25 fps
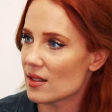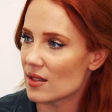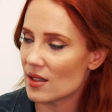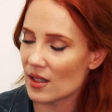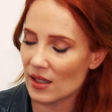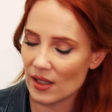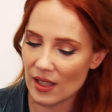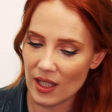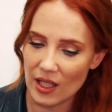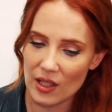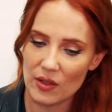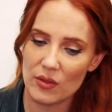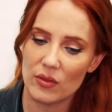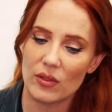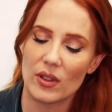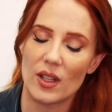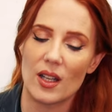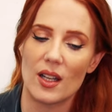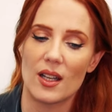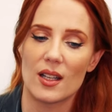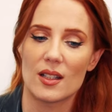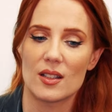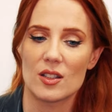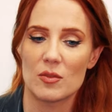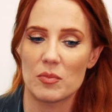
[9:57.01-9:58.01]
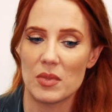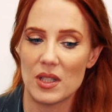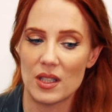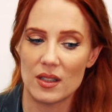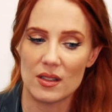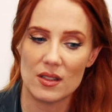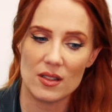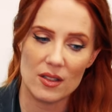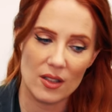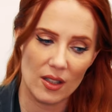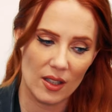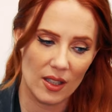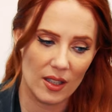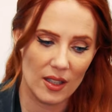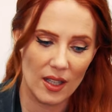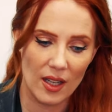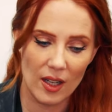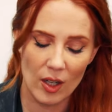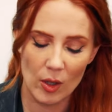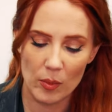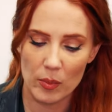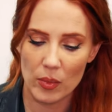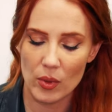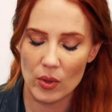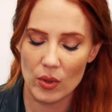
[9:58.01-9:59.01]
delayed flights, being stuck at
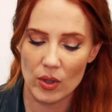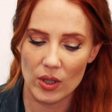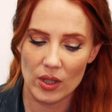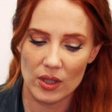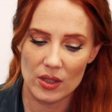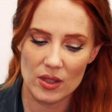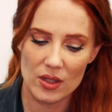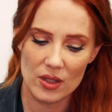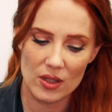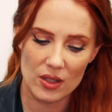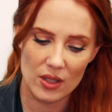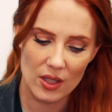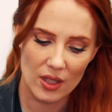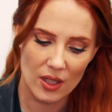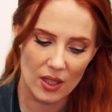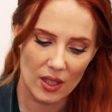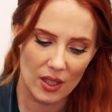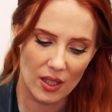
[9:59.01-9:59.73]
airports,